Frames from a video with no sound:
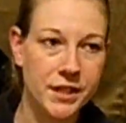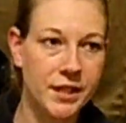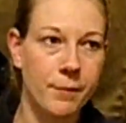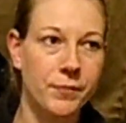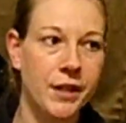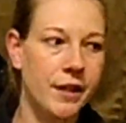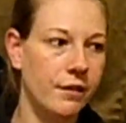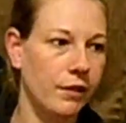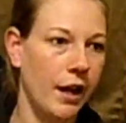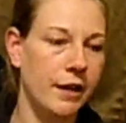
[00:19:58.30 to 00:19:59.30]

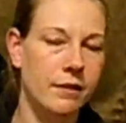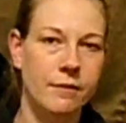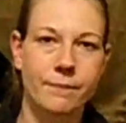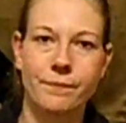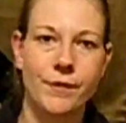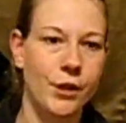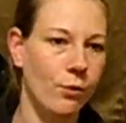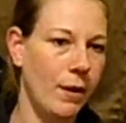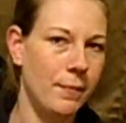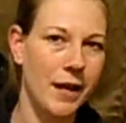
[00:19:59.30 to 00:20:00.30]
something like, you know,
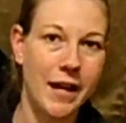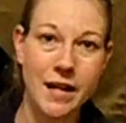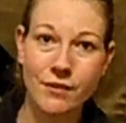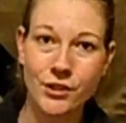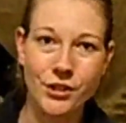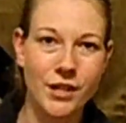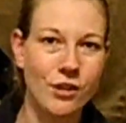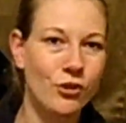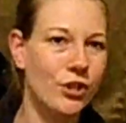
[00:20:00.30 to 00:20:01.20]
maybe hand stitch